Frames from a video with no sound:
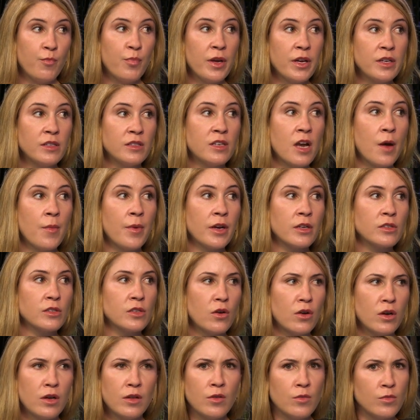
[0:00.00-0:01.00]
big stomach.
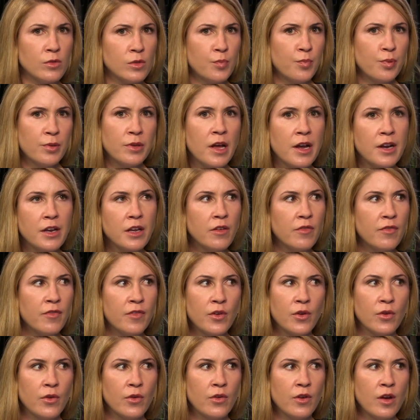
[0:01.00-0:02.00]
So uh, there was plenty of
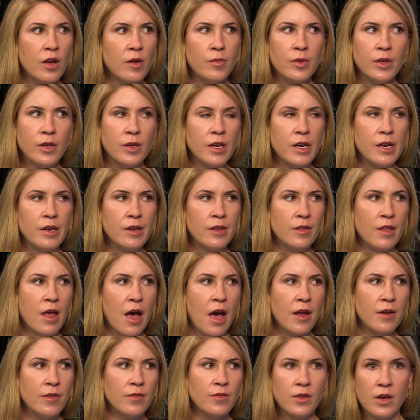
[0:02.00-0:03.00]
food. I'll be eating
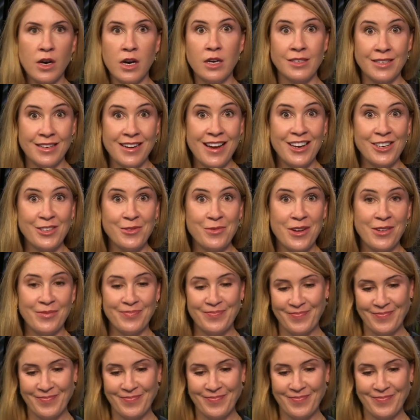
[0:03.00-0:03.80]
that uh, tonight as well.